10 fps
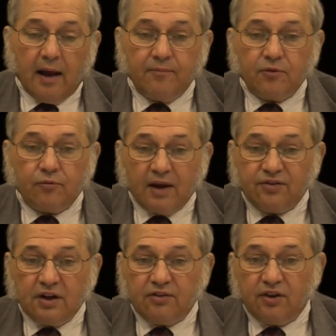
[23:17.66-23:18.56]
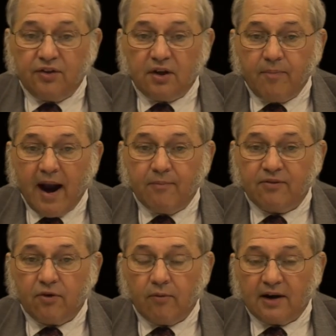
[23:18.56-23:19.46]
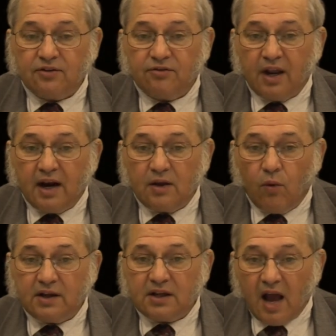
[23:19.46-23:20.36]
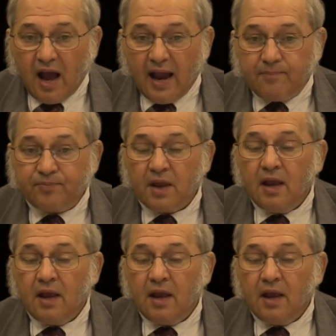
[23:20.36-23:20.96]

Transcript: residents in the Department of Corrections at any one time.